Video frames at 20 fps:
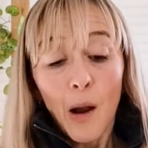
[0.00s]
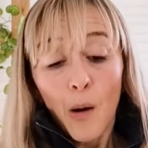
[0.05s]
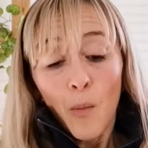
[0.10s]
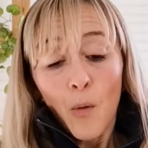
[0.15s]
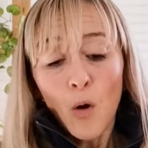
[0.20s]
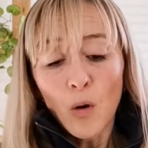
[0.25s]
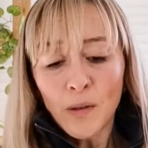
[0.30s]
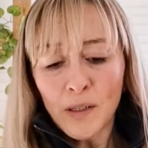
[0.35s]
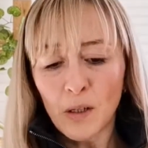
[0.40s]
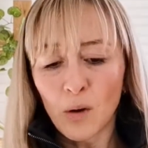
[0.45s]

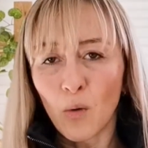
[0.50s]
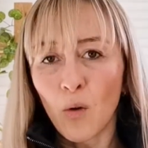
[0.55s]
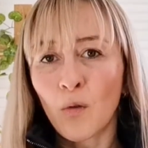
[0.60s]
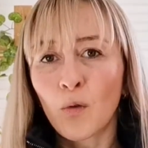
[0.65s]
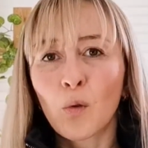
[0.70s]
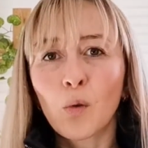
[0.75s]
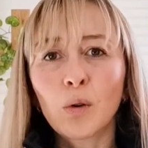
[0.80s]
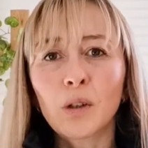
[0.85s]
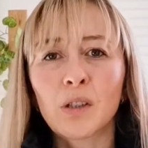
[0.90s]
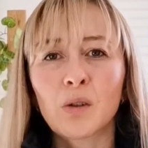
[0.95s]
Also, of
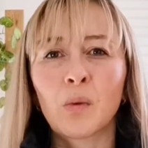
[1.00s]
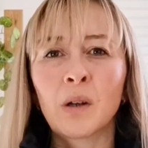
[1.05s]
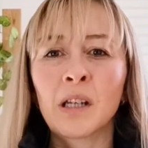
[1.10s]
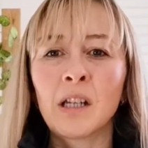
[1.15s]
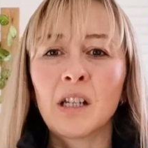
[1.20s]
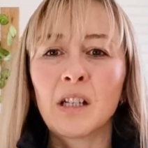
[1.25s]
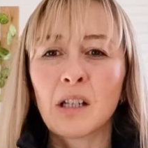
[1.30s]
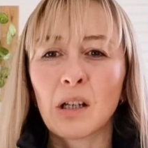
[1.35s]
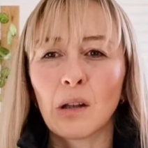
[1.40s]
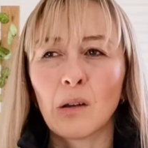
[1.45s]
course, we
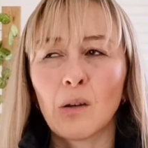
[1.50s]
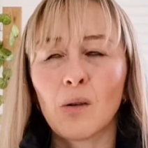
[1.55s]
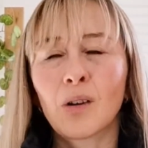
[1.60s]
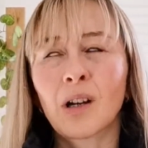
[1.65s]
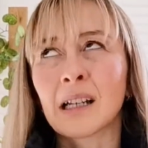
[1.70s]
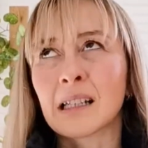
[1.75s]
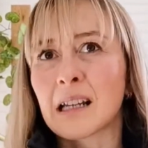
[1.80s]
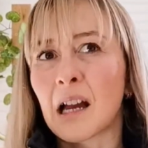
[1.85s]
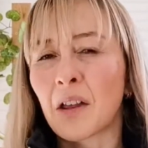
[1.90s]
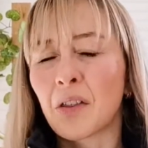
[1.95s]
need to look
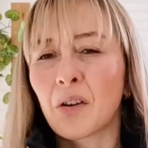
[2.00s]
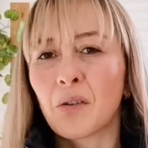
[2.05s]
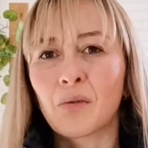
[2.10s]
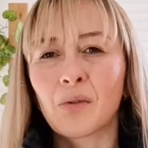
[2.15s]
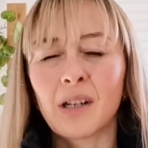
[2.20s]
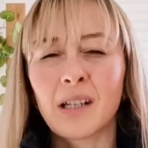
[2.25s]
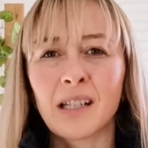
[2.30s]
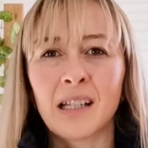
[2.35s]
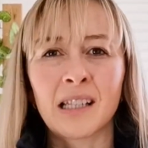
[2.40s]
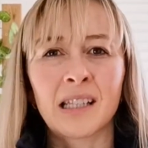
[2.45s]
at other
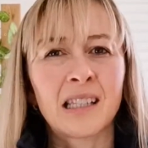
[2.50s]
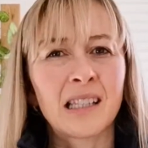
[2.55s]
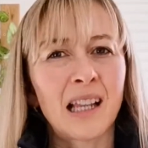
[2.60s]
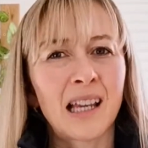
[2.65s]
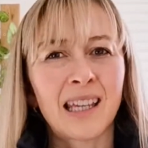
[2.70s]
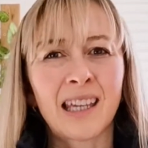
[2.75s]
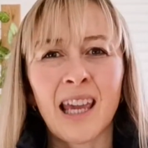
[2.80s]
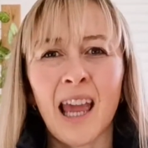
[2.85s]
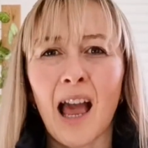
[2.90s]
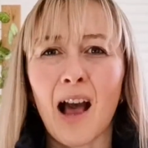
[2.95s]
reasons
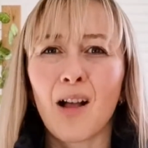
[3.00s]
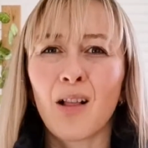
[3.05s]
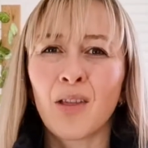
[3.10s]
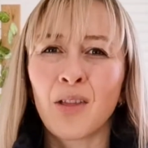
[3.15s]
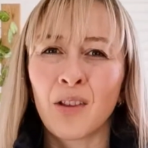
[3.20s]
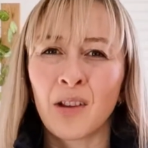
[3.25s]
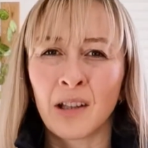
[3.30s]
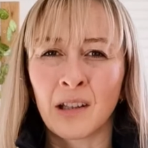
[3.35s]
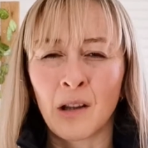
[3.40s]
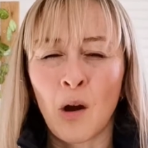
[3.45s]
like health
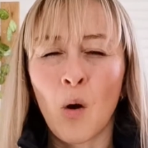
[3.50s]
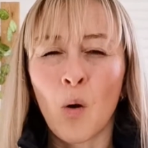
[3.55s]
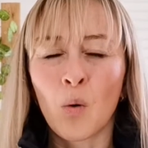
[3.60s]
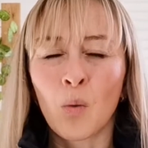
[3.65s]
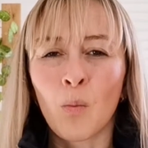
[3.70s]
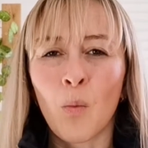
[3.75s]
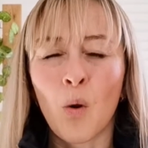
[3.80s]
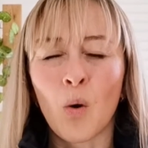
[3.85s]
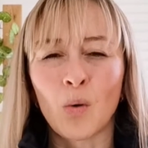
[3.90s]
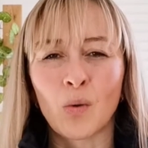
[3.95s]
and
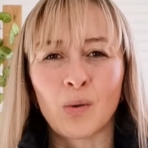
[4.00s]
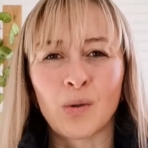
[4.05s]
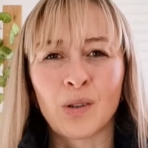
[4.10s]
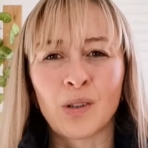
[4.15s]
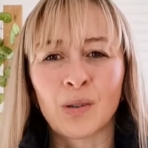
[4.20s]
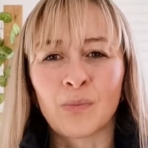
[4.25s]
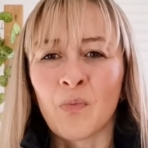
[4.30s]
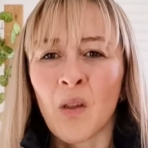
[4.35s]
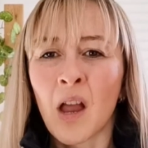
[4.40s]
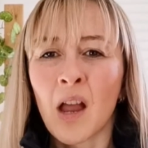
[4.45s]

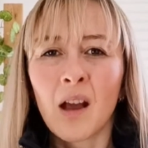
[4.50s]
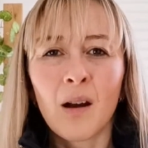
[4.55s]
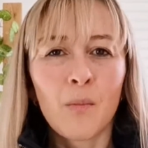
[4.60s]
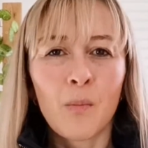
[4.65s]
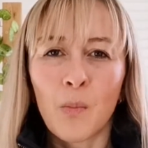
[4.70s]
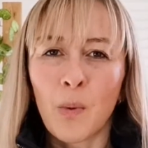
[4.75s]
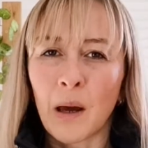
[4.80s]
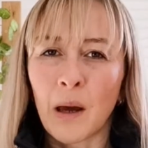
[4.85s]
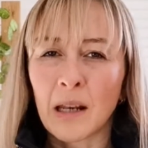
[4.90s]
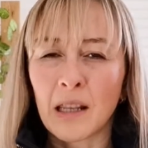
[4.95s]
hormones,
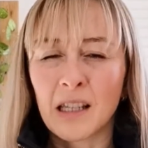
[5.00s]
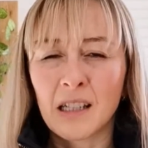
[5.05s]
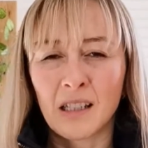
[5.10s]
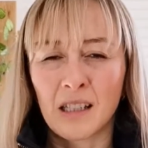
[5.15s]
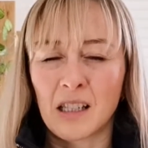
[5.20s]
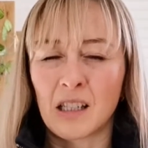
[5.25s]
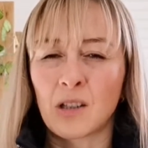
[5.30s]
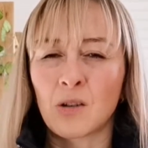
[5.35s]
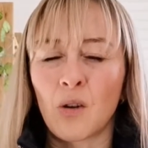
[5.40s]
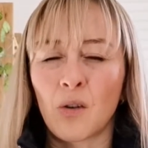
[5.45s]
but this
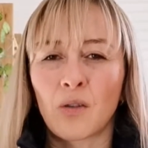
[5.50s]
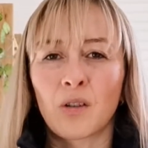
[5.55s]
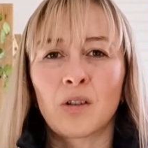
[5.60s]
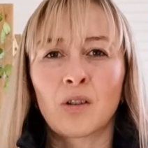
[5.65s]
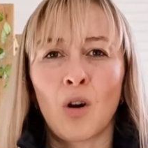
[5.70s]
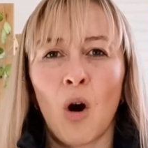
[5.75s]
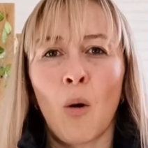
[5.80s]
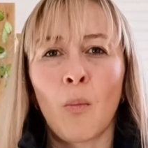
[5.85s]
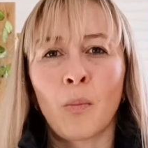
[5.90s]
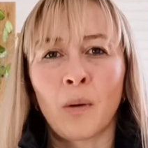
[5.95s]
is not the
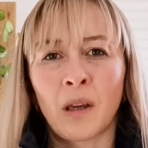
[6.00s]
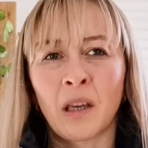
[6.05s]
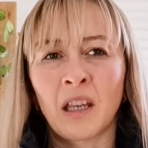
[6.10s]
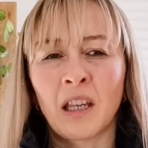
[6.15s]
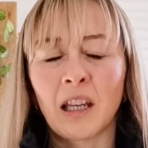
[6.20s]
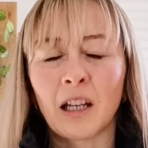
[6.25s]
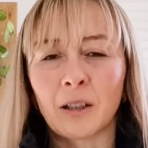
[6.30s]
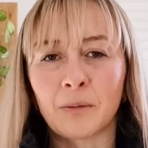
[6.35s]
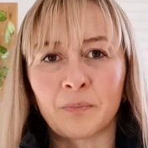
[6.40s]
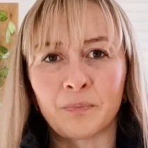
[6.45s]
topic
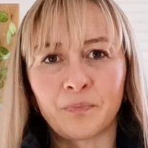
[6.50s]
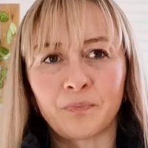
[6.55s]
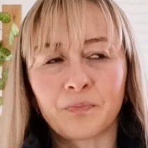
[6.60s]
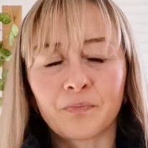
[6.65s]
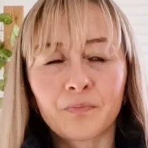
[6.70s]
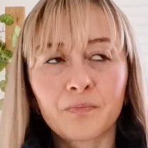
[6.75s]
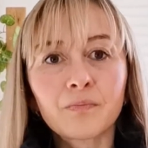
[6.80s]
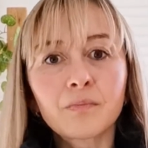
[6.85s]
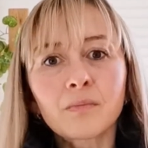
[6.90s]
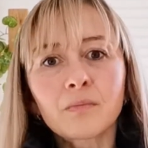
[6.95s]
here.
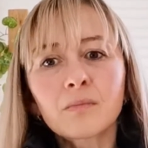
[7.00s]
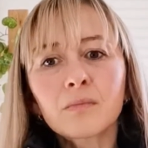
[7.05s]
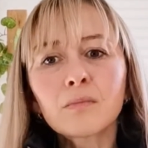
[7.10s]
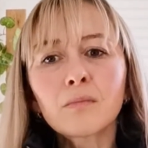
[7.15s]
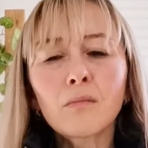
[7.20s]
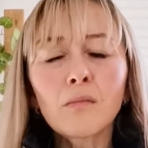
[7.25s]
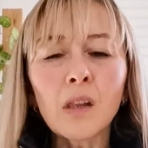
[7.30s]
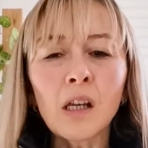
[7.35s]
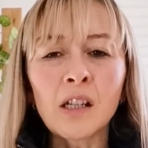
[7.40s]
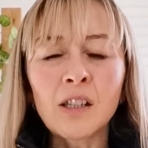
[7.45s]

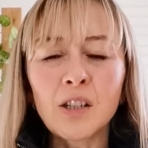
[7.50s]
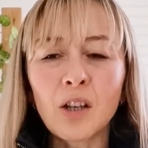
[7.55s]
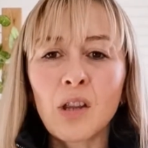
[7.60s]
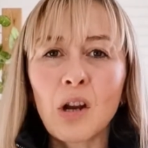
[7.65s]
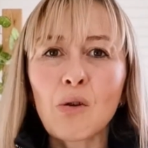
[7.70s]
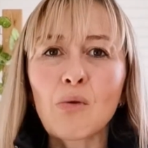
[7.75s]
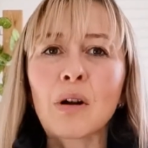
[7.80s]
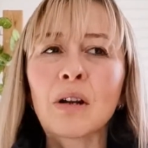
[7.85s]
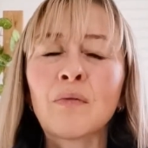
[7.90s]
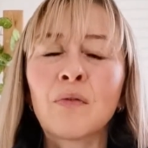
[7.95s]
So
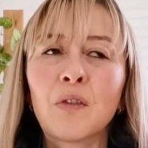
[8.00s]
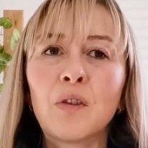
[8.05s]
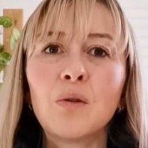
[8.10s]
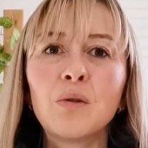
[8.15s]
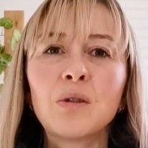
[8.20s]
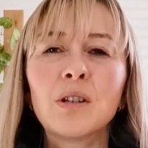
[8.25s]
there are a few